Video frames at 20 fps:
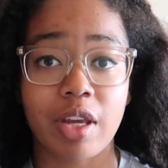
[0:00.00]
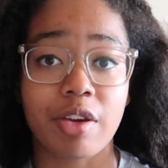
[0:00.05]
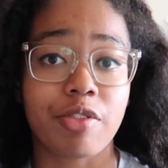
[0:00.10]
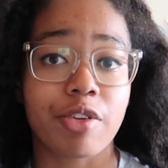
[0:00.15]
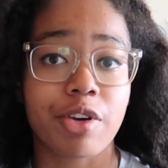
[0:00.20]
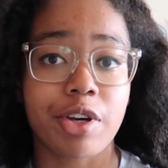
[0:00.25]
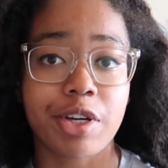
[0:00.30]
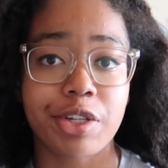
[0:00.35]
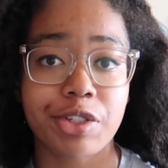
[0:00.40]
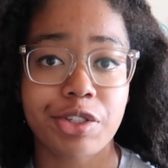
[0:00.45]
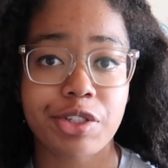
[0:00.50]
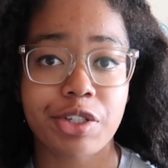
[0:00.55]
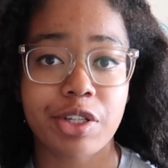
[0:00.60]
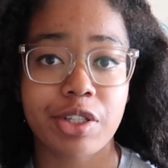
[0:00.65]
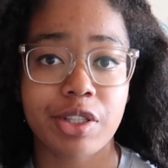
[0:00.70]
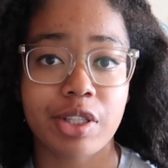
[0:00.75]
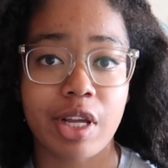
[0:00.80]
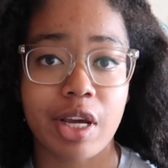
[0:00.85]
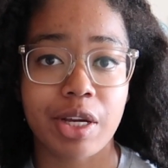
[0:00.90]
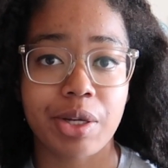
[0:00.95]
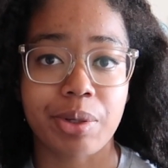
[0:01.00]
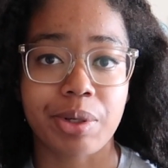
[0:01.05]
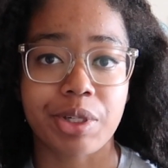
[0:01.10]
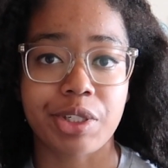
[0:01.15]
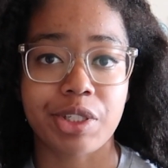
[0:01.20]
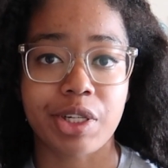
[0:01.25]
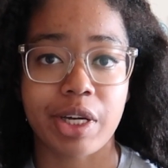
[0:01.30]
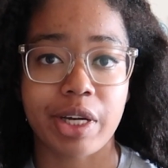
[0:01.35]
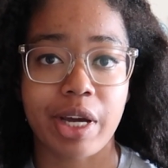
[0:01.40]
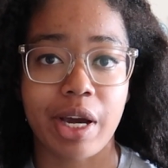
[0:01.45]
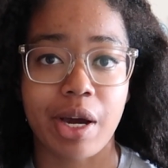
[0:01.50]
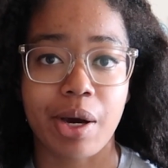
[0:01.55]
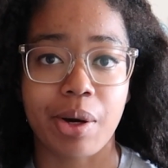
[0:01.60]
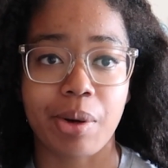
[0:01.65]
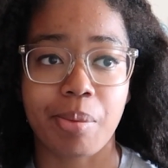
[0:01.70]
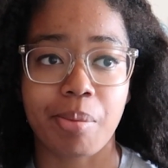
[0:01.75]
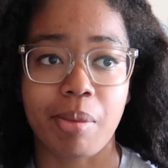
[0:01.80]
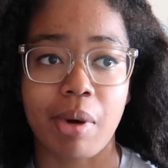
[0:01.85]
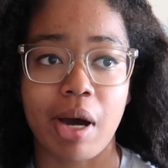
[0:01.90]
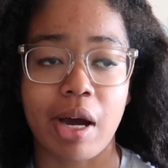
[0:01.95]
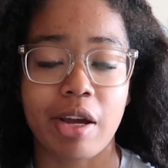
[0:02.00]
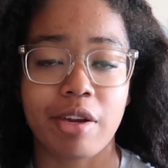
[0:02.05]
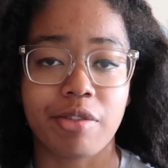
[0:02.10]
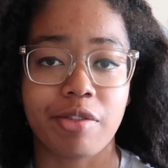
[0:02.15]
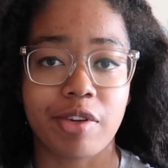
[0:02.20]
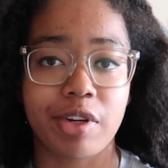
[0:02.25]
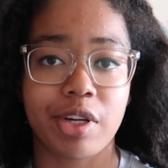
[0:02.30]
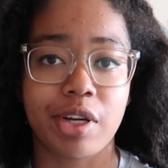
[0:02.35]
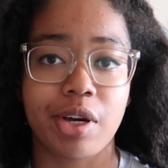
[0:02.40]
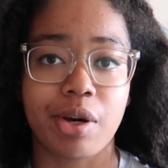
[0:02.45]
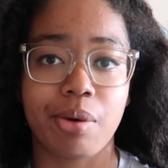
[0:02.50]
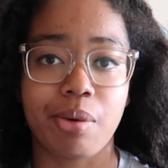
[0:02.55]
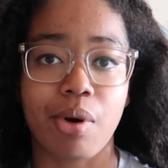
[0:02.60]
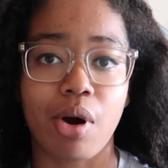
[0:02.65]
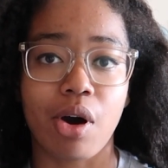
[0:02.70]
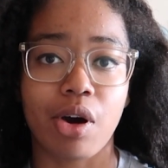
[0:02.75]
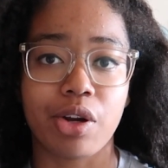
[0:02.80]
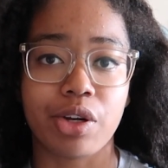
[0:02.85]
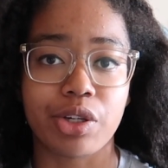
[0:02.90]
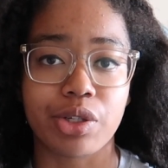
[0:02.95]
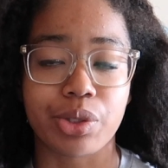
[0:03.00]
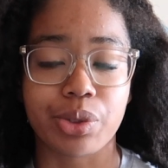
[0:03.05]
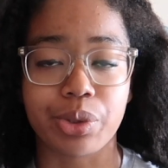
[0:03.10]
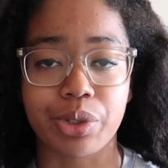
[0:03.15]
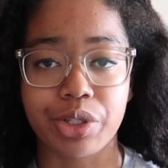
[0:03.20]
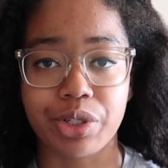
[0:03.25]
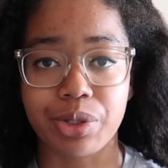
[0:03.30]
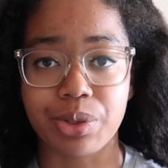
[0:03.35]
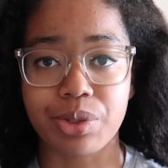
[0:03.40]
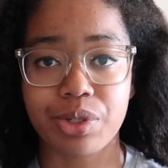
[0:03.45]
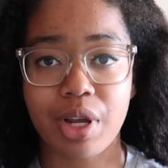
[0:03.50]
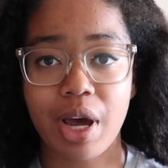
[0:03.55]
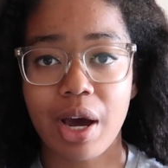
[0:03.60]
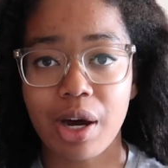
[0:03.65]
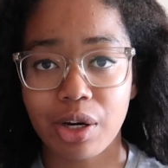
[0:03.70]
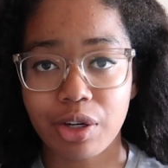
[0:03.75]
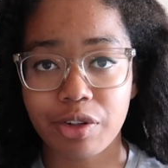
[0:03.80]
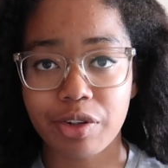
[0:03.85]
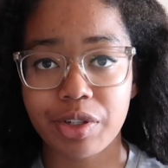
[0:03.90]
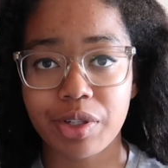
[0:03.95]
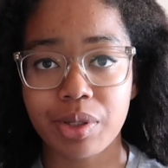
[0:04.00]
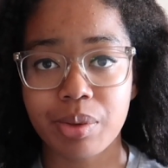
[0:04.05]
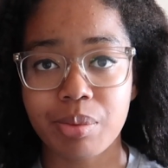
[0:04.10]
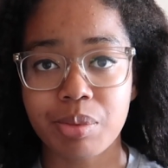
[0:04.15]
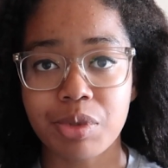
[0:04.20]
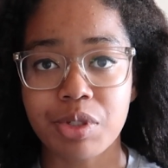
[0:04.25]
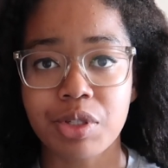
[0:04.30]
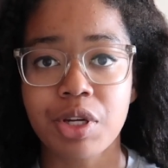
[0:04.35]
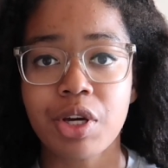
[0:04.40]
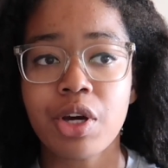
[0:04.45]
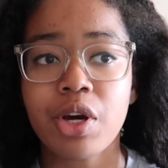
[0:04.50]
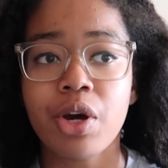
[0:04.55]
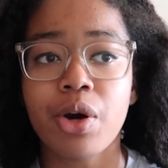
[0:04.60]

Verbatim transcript: if you're interested in that, you can check out my video on dual use algorithms,